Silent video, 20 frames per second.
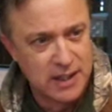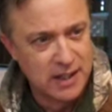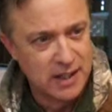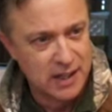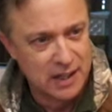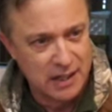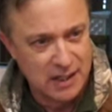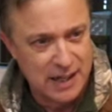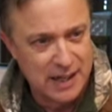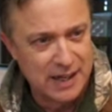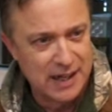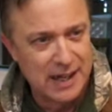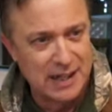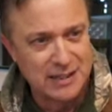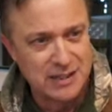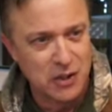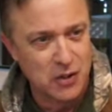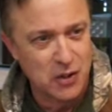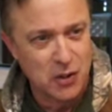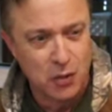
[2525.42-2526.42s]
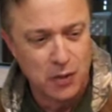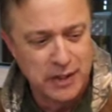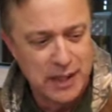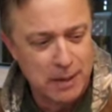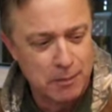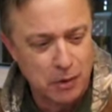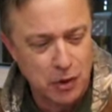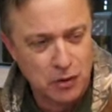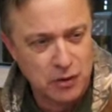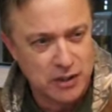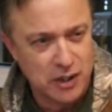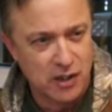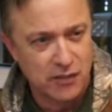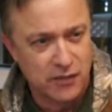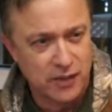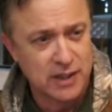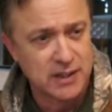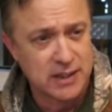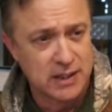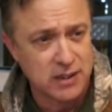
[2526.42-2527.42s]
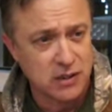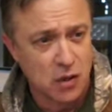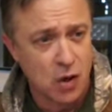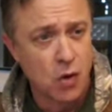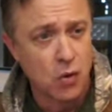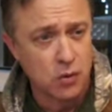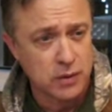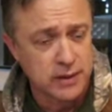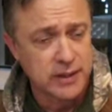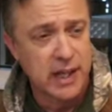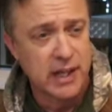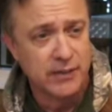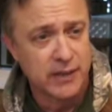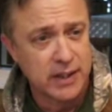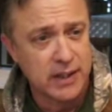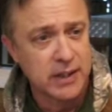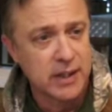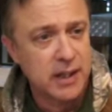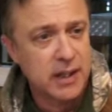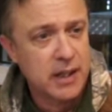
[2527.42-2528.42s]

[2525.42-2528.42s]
And a lot of guys don't know what that blue stuff is. That's gold. Save it.